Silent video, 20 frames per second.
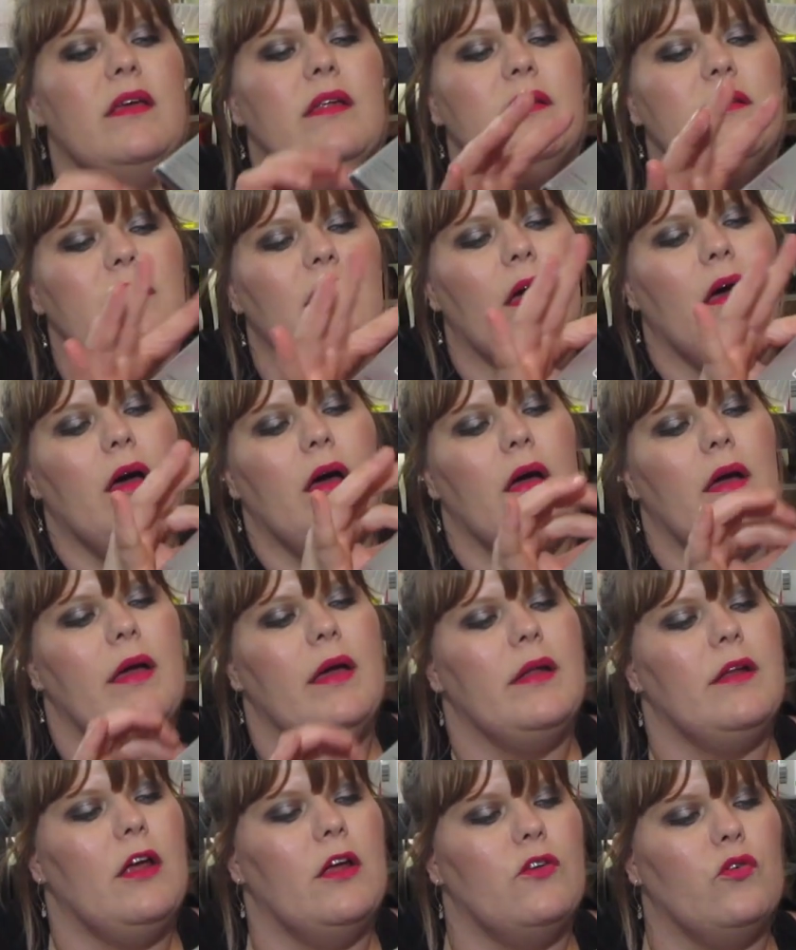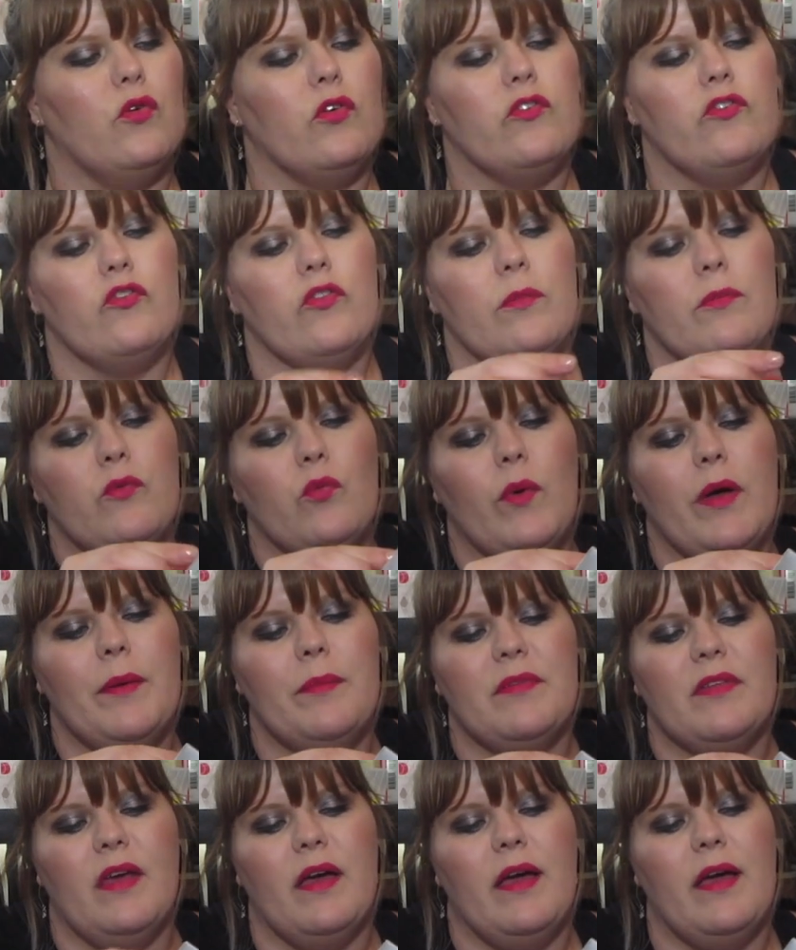it is on Nordstrom's
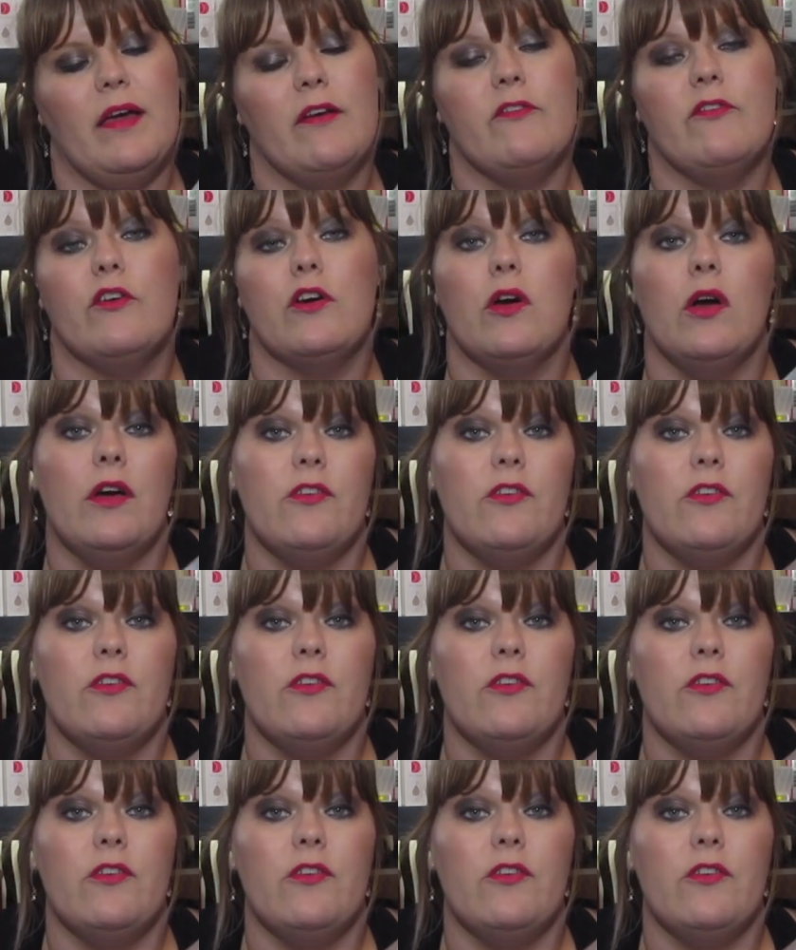website for